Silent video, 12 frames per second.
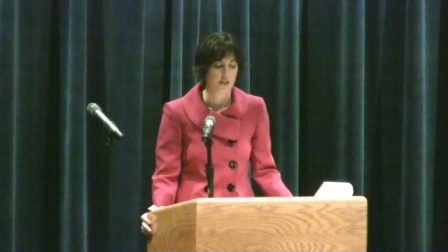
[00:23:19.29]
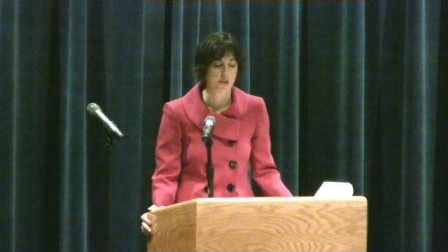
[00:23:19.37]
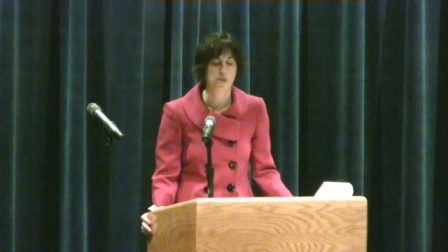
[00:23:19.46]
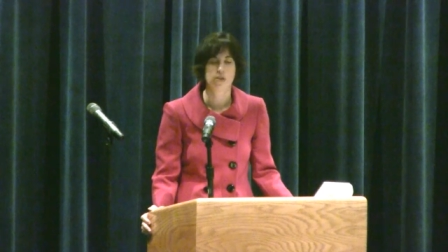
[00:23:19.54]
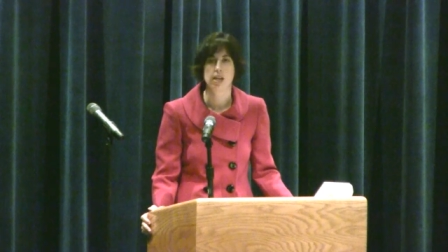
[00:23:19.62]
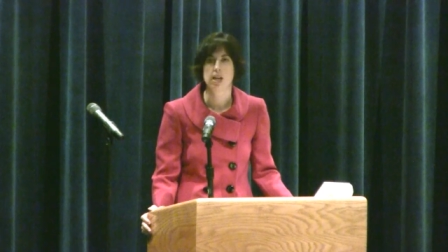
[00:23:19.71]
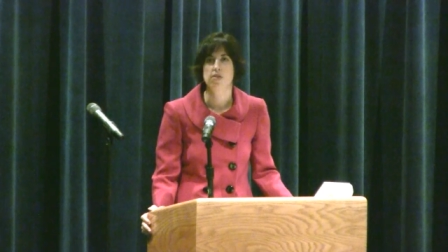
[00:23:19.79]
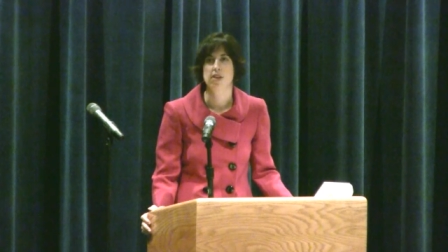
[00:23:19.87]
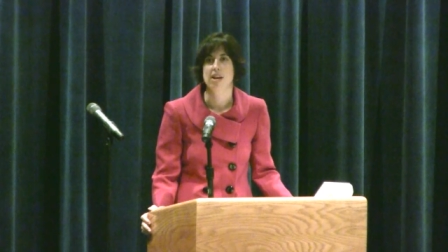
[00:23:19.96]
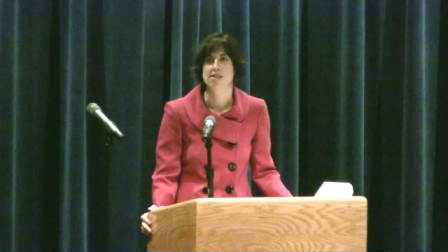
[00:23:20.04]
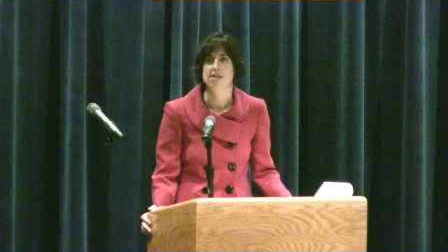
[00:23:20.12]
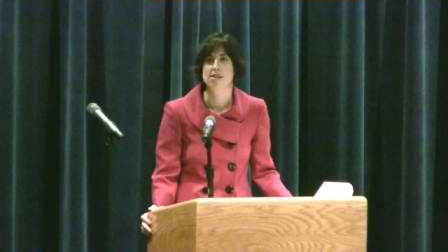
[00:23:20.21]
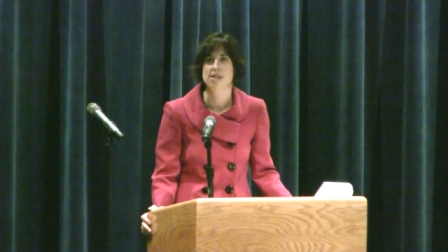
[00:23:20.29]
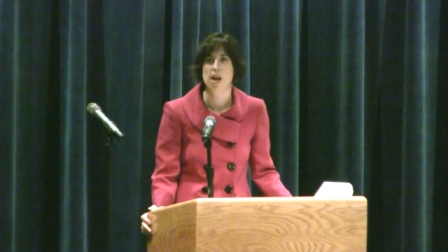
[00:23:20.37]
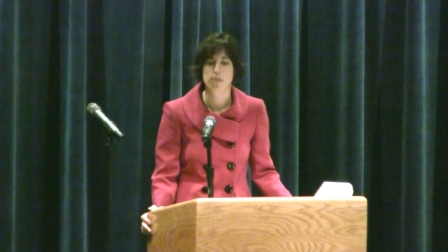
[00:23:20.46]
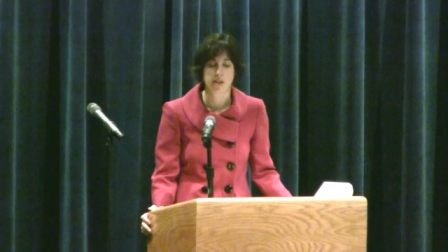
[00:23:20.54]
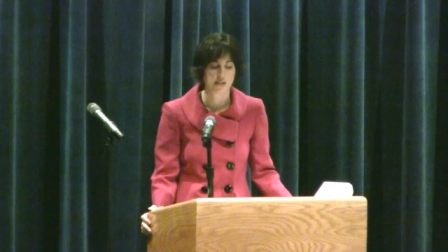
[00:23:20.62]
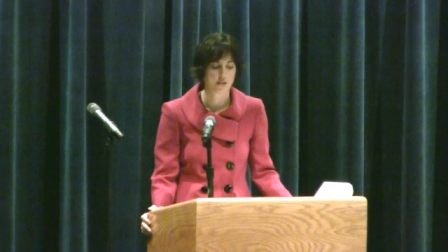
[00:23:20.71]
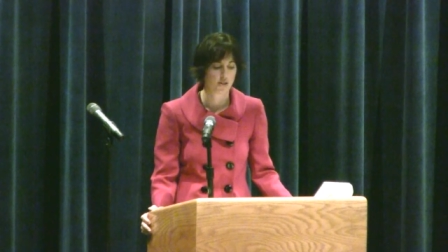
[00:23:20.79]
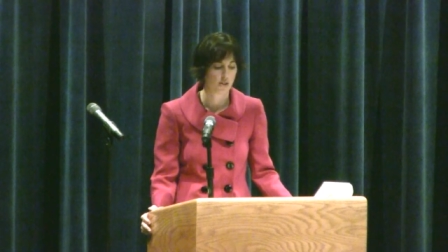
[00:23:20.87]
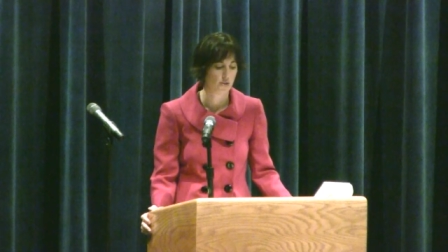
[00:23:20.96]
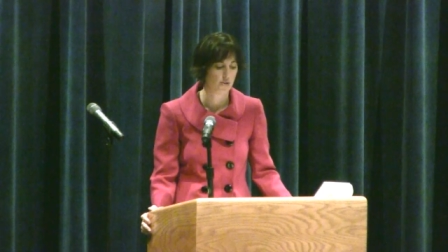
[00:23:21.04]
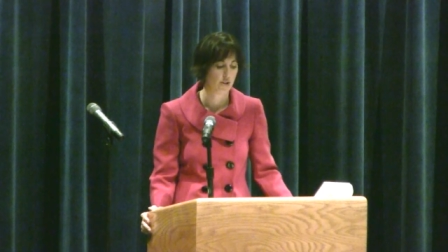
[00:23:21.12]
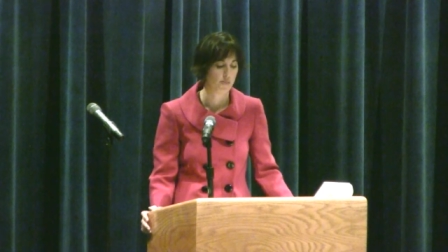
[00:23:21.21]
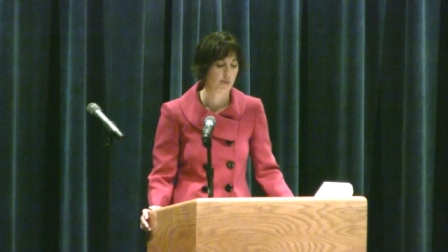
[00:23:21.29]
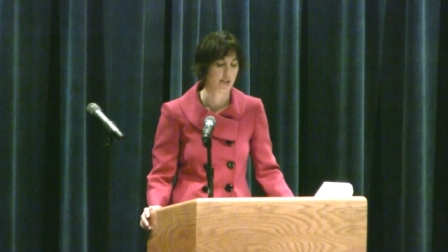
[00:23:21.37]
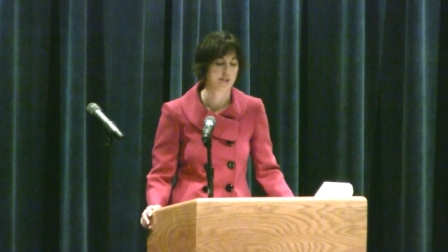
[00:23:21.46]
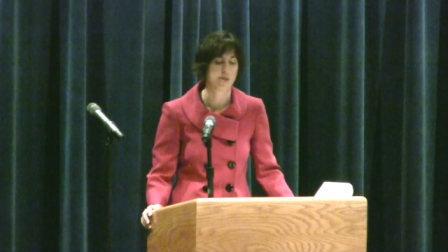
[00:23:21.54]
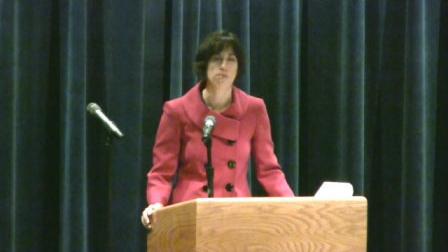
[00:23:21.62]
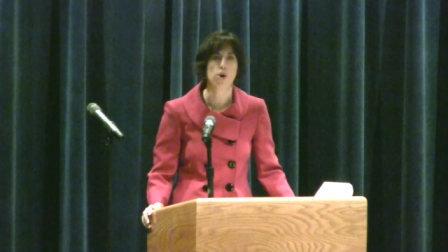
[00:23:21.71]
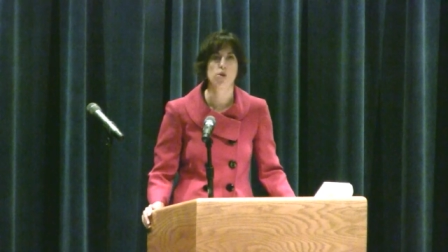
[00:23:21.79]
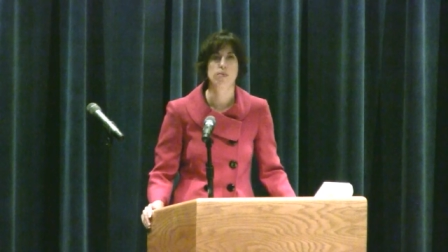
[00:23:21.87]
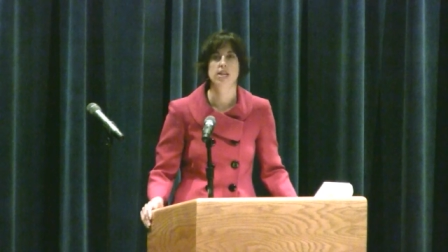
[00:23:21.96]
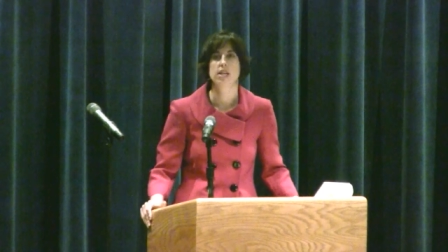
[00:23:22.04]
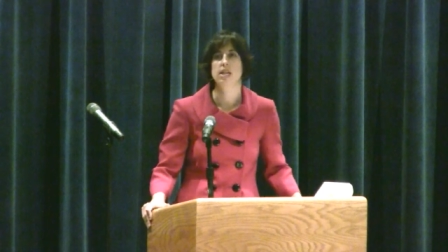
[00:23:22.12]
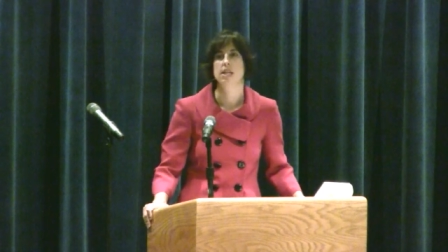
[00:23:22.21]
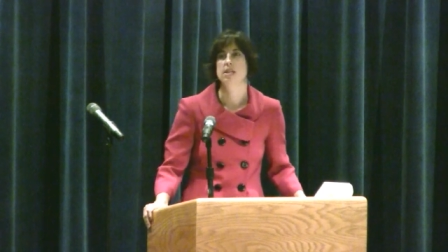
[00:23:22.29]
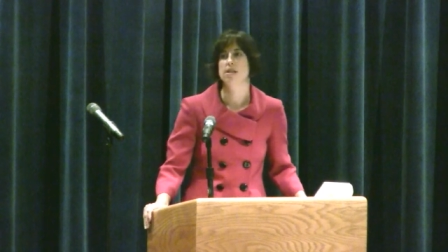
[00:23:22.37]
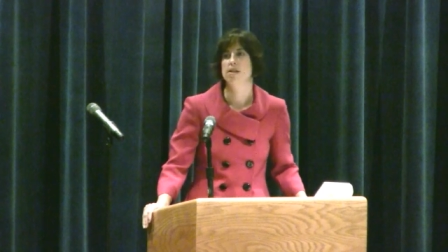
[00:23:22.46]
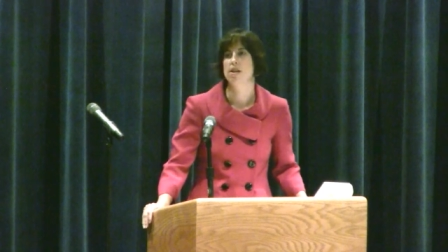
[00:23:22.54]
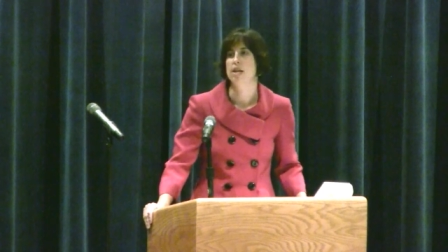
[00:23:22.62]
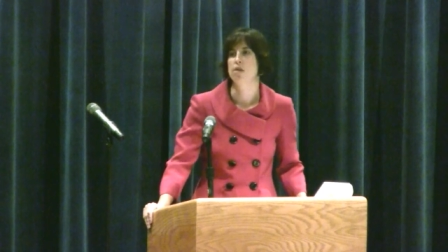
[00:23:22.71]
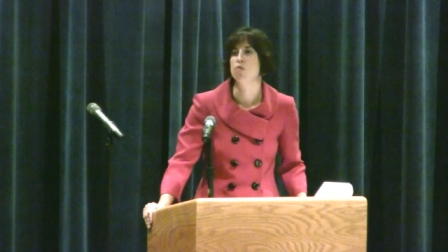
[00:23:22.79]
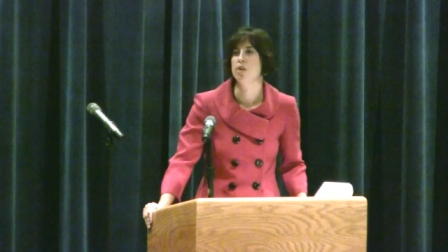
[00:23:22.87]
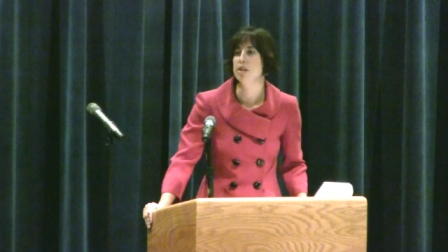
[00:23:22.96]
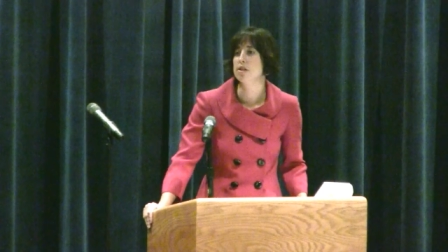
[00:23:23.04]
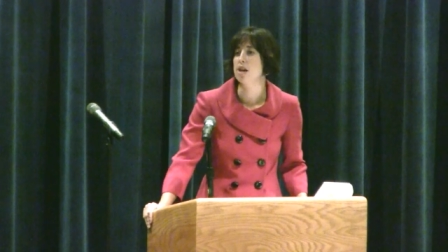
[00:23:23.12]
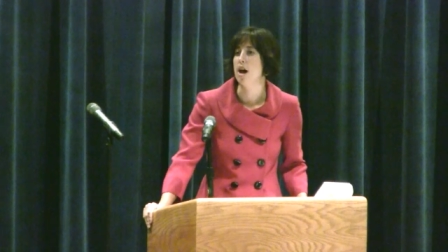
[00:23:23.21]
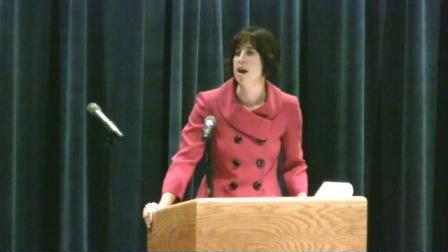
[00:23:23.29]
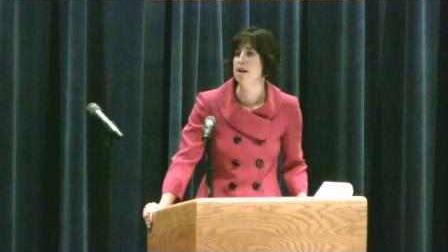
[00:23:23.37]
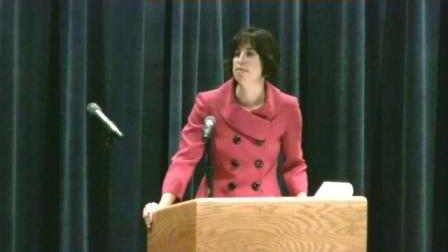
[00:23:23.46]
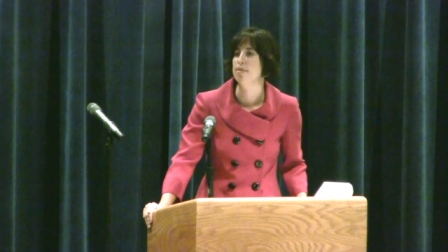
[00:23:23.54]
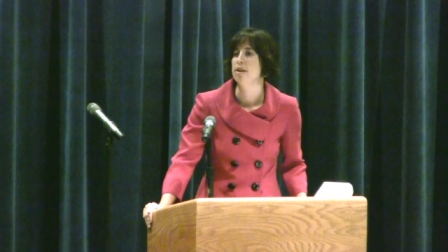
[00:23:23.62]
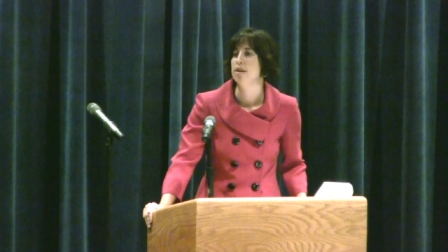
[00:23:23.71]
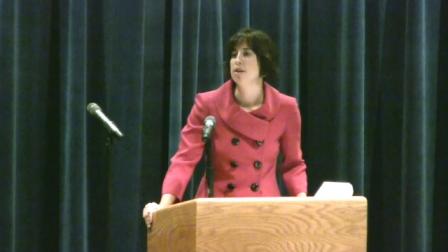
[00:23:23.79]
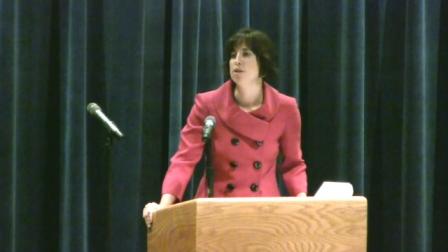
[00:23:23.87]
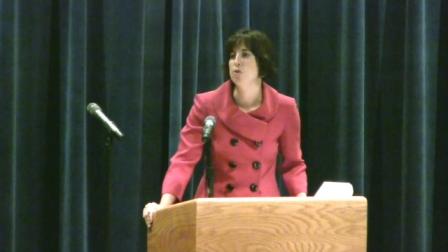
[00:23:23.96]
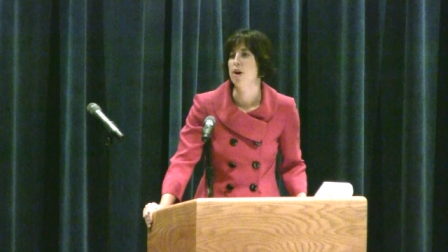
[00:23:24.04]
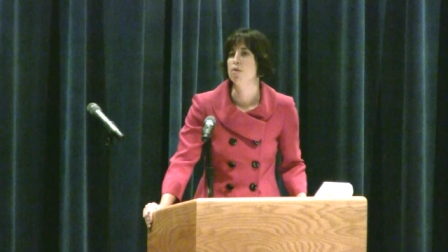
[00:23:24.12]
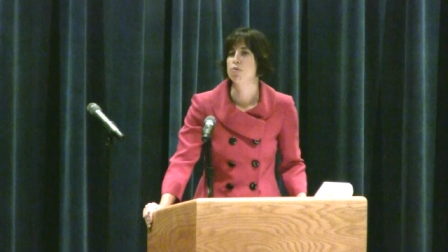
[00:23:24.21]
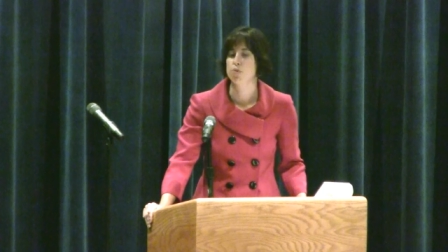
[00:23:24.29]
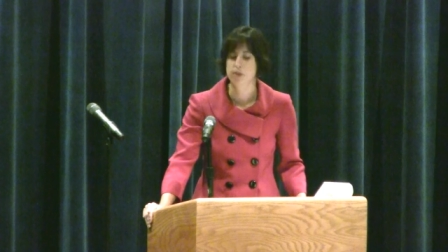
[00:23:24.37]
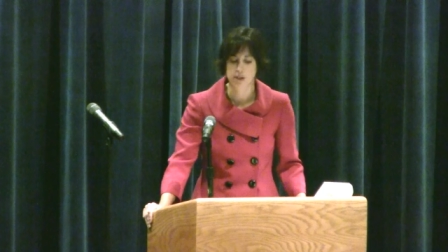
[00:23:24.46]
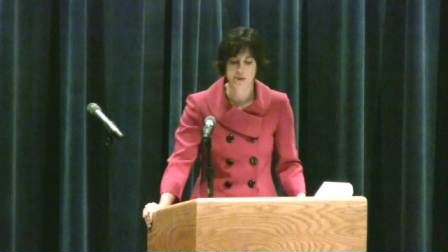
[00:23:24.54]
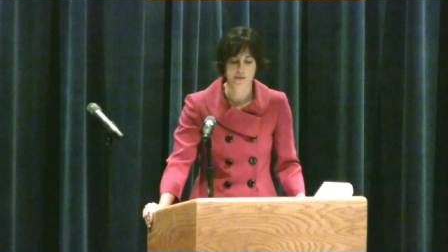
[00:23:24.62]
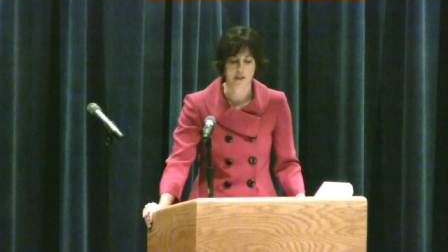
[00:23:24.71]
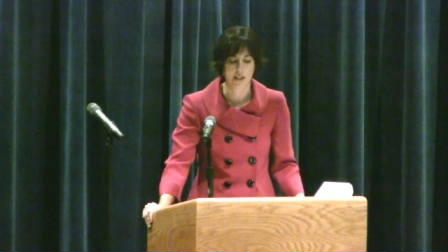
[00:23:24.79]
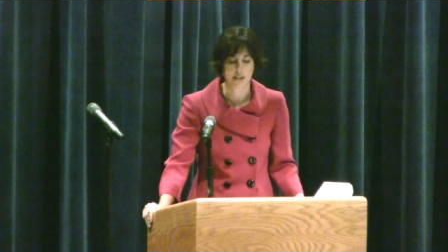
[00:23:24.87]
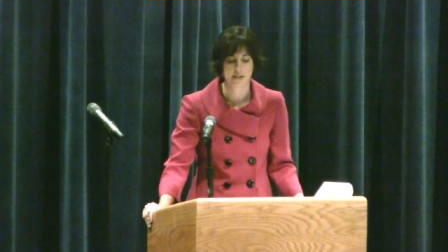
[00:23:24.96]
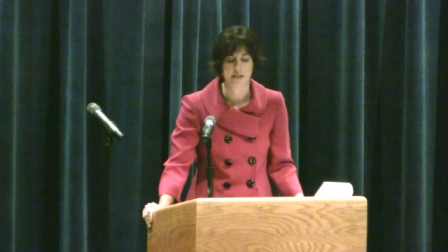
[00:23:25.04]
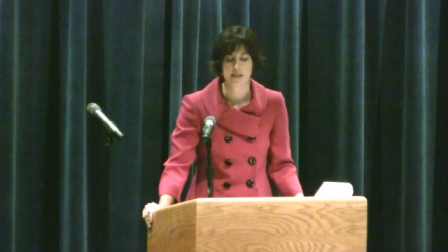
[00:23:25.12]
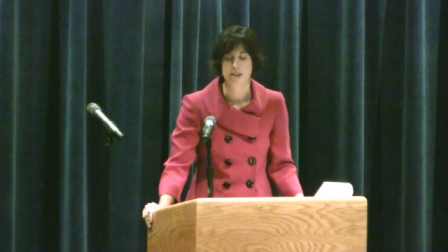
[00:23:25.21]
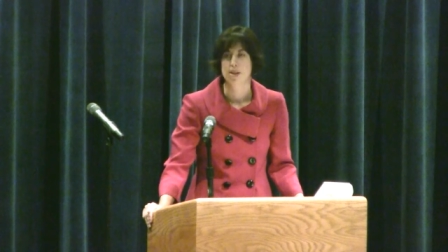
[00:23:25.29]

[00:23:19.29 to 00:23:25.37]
Don't think of it as a stepping stone, but as a moment in real time to have real fun.